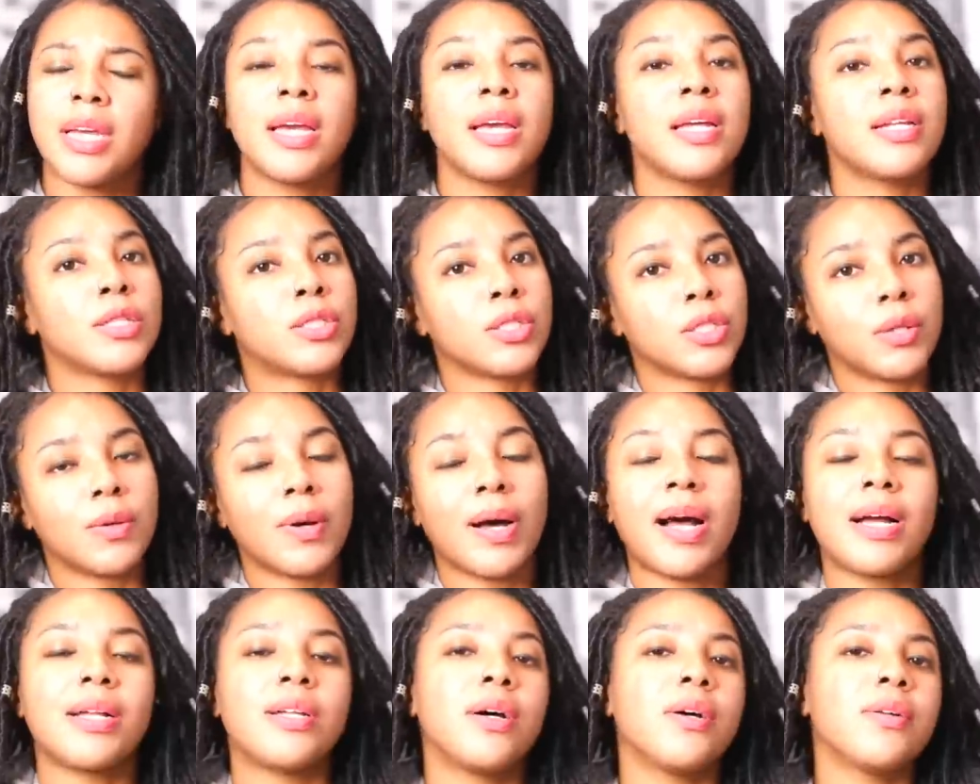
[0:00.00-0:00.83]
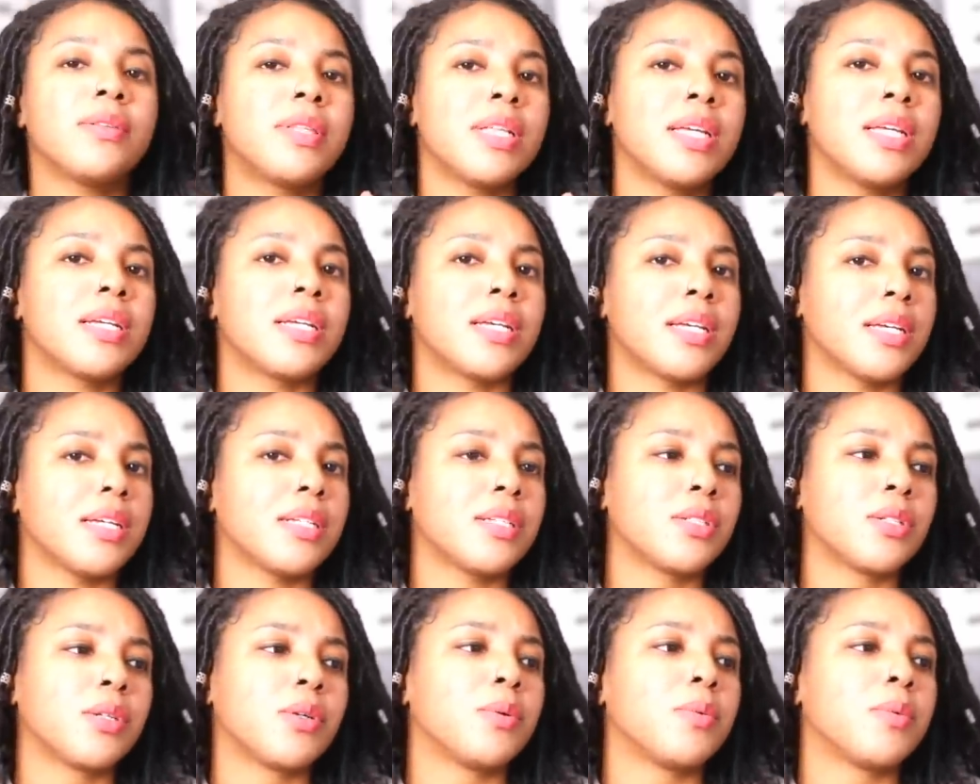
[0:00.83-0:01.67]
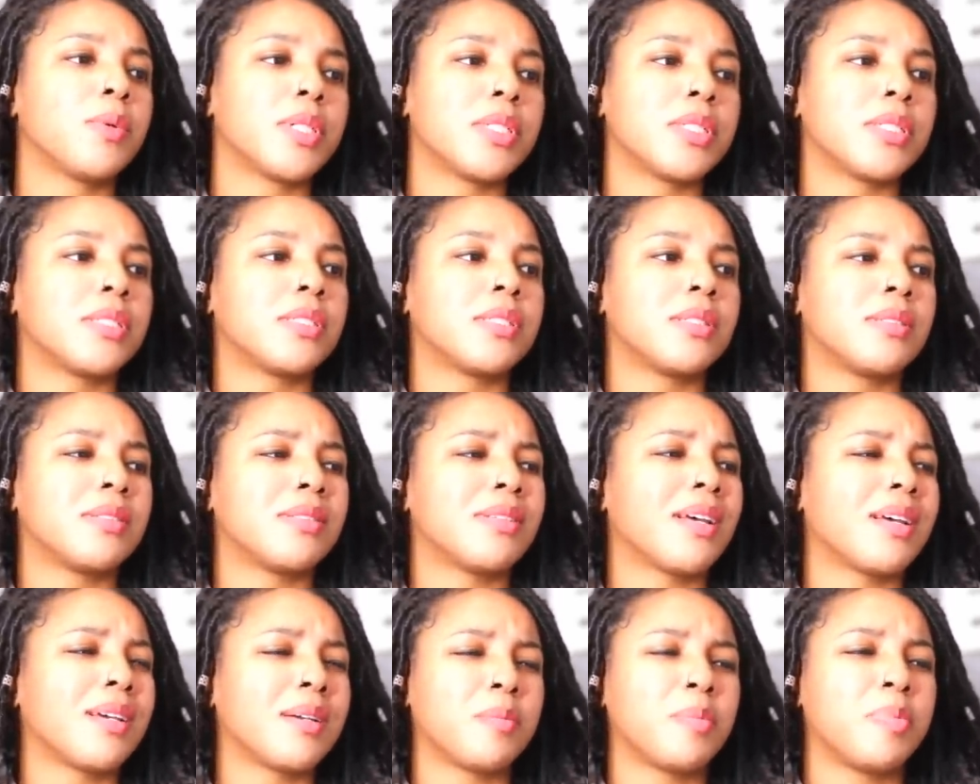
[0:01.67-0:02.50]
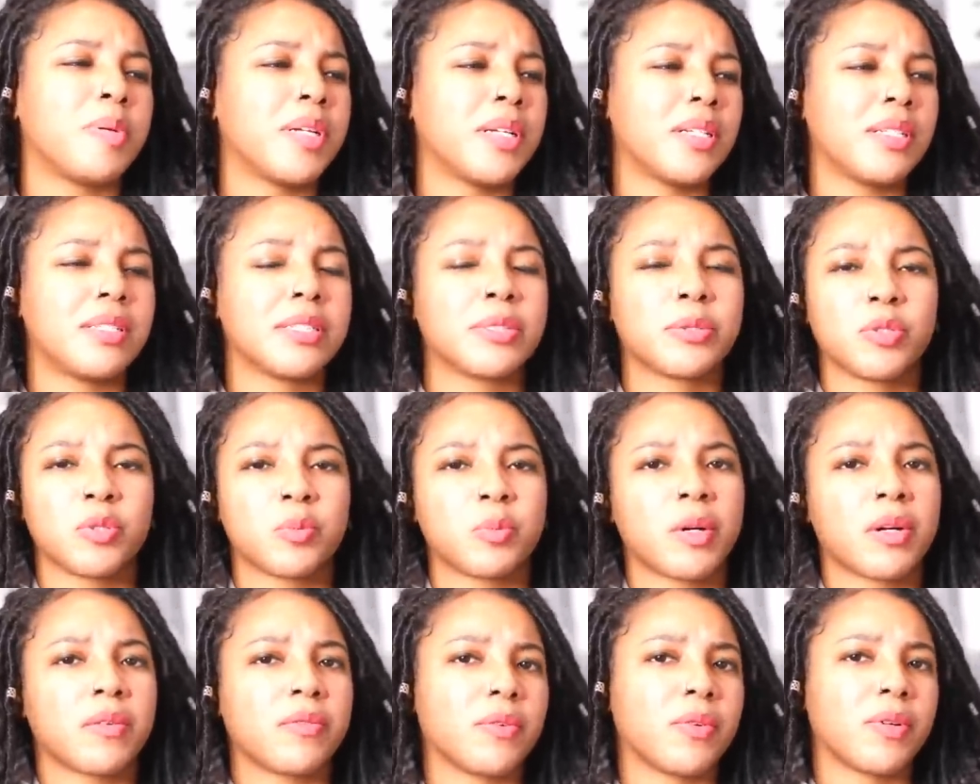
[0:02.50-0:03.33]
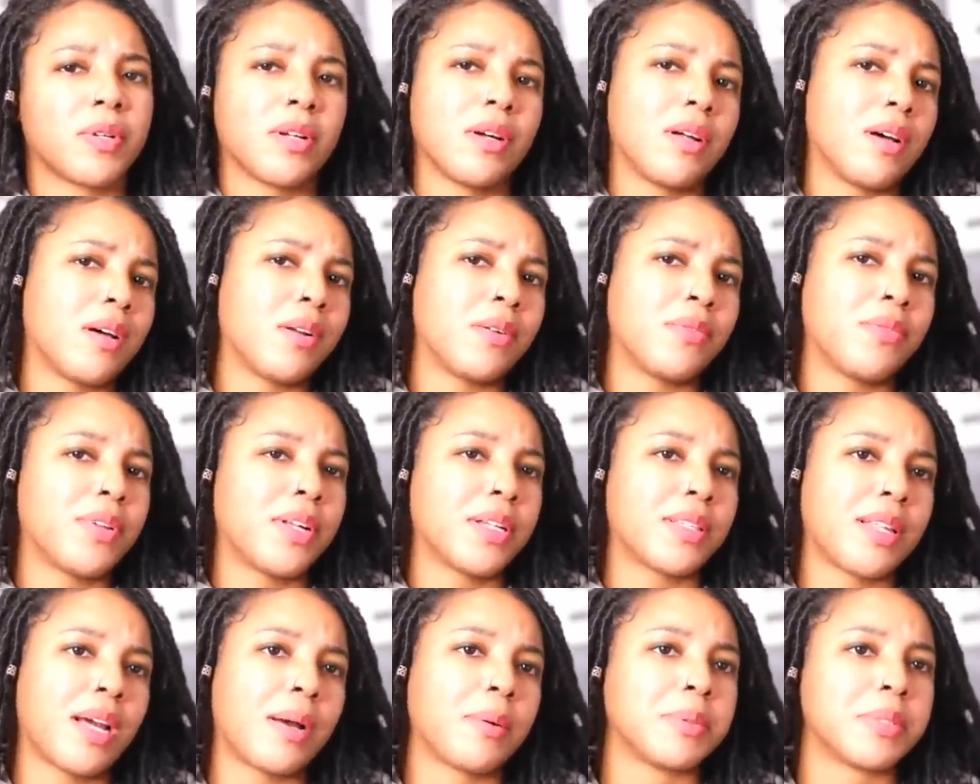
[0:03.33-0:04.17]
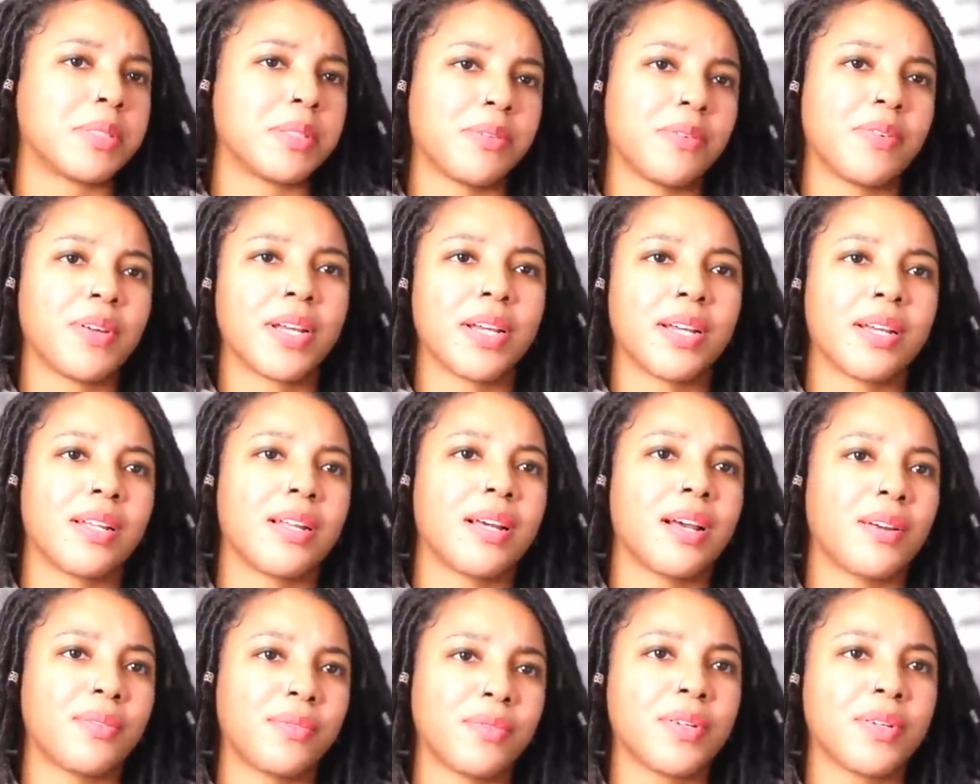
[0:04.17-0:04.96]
Kendall. I don't think Kendall was, like, being disrespectful at all. I don't feel like that was a fan.